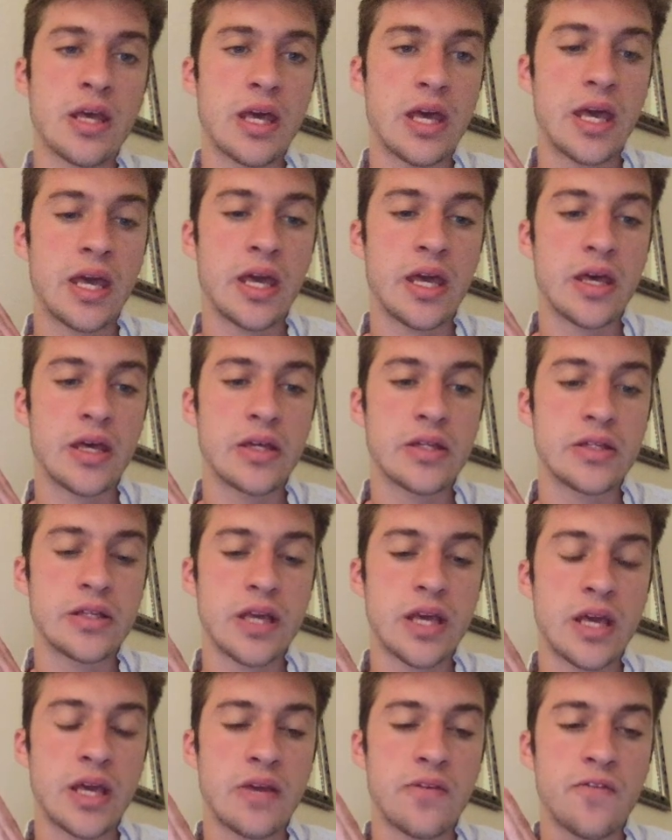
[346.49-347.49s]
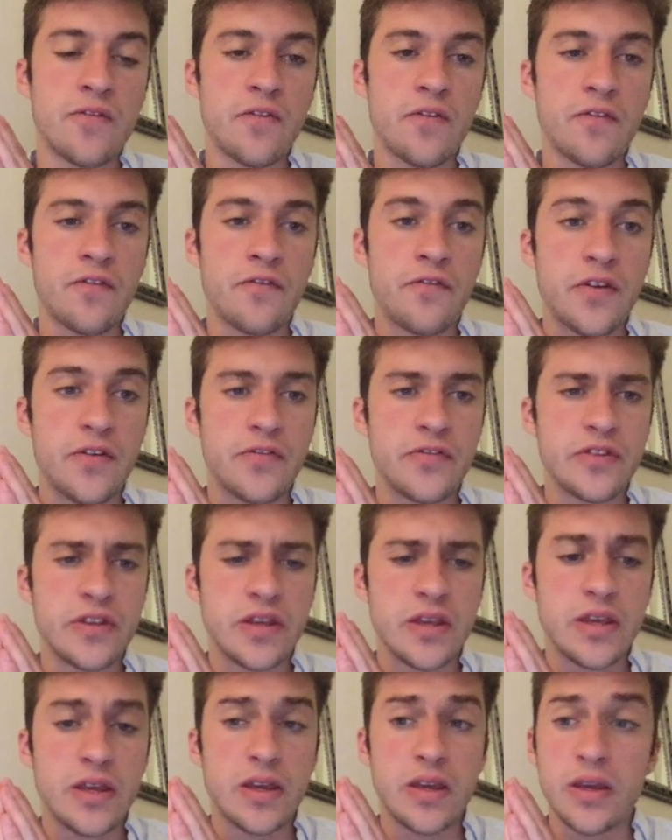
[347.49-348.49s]
and a
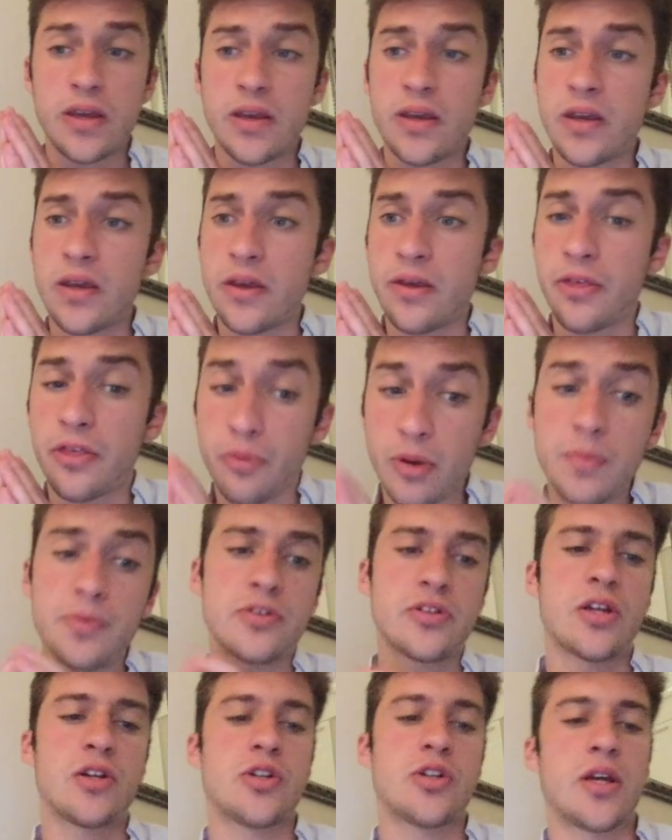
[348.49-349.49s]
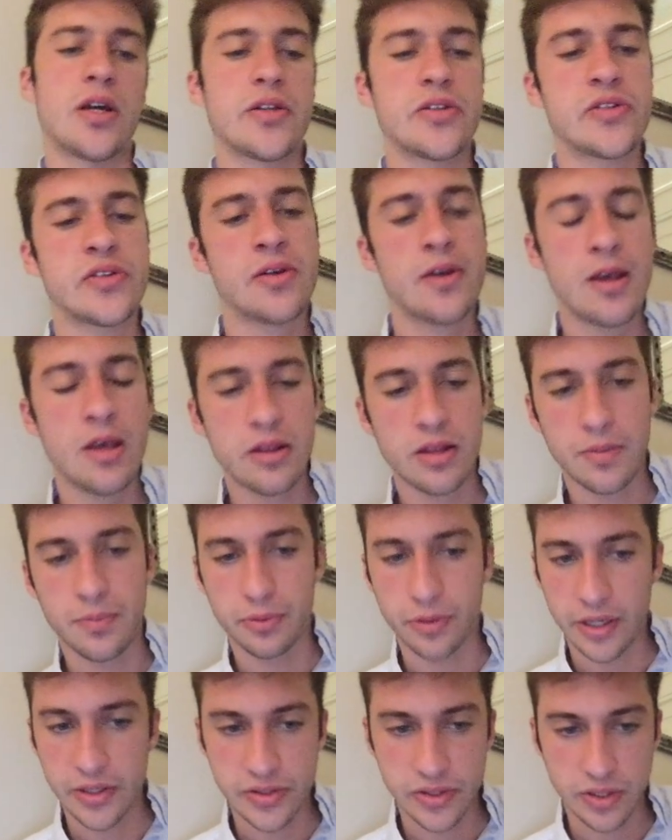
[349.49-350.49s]
53% chance that
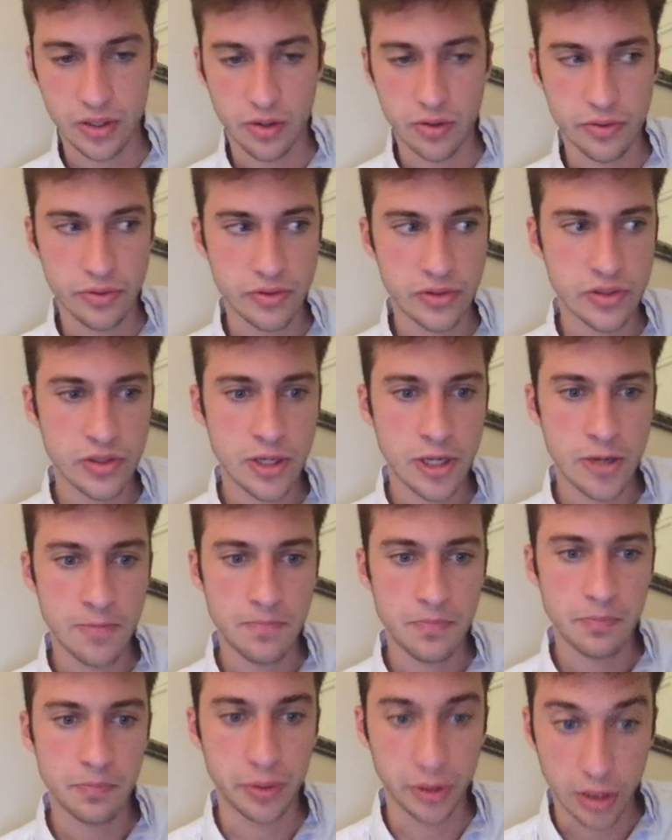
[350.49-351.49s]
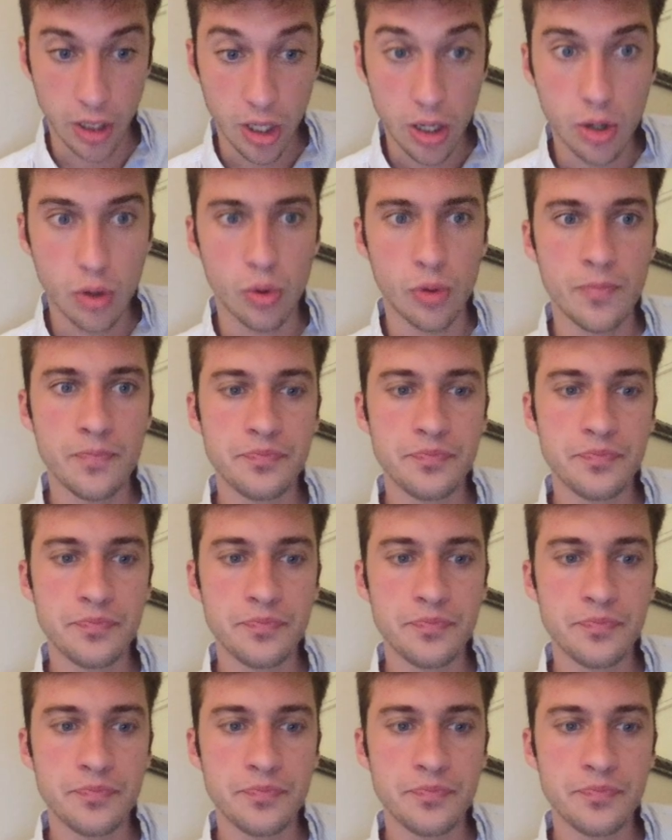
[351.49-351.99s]
price goes below